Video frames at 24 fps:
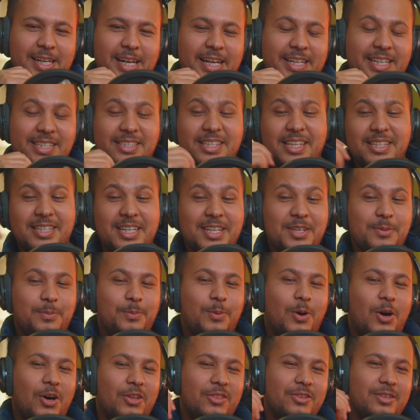I guess they didn't
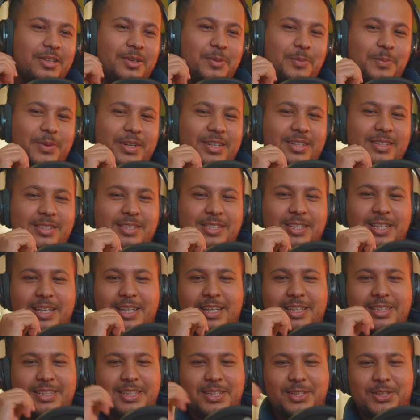bother because
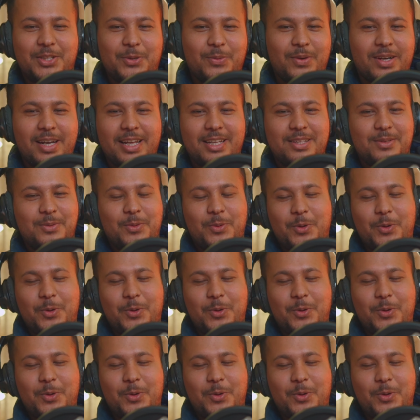they were like,